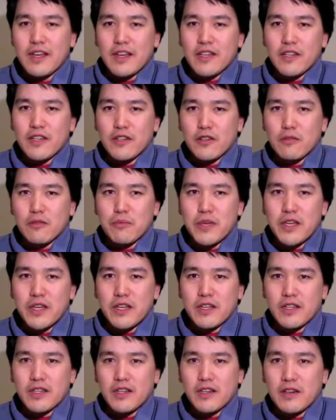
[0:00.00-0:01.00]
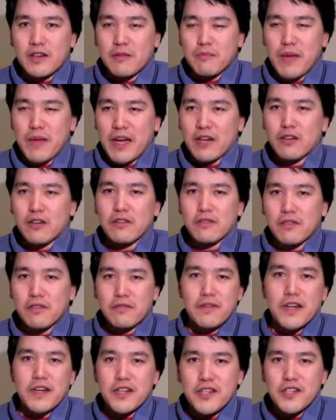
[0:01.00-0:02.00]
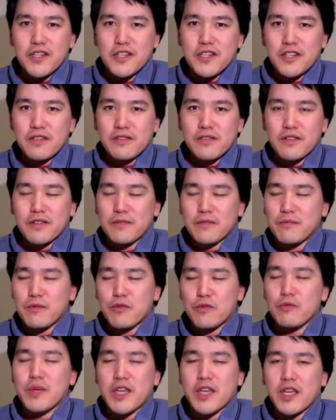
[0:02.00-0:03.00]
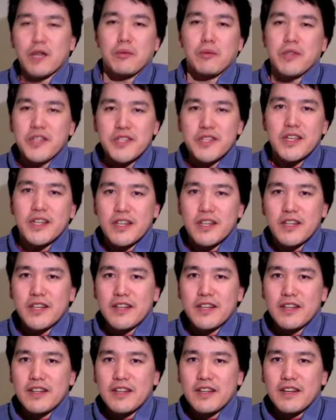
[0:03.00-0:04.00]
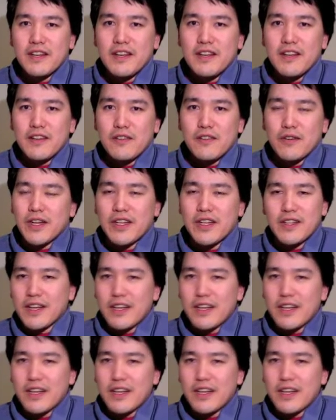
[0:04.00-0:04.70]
you know, being a matter of a function of it, you being able to sit in it, right?